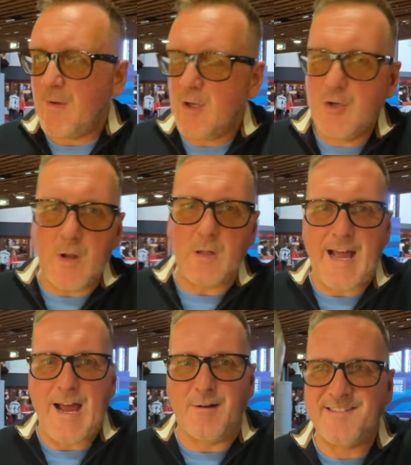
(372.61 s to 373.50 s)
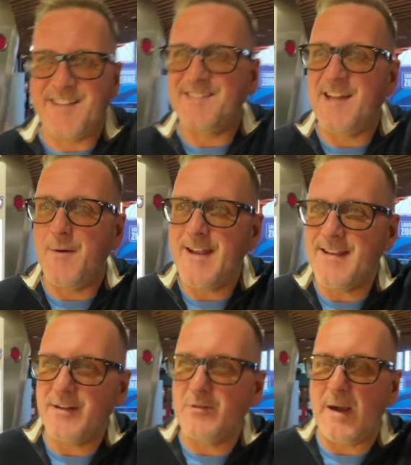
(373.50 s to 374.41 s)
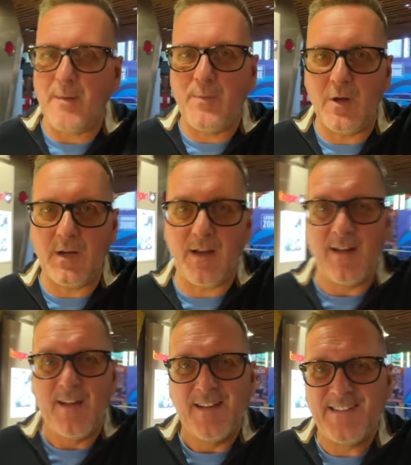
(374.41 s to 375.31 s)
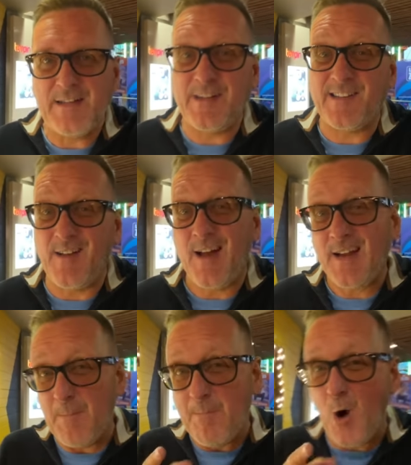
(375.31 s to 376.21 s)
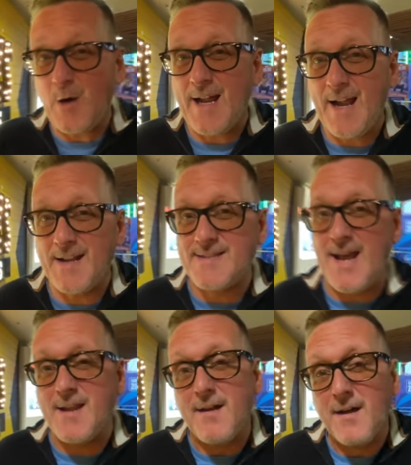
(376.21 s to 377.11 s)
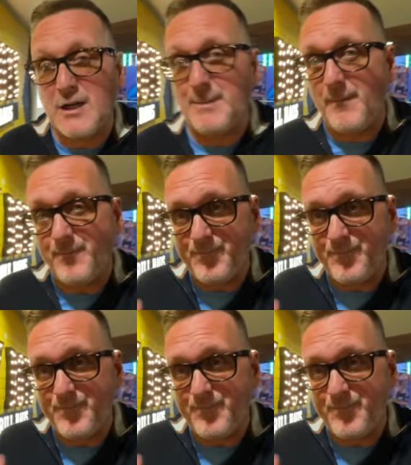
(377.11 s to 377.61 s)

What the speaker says: and grill house. Let's go in, grab a burger, see what it's like, and mark it out of 10. Come on,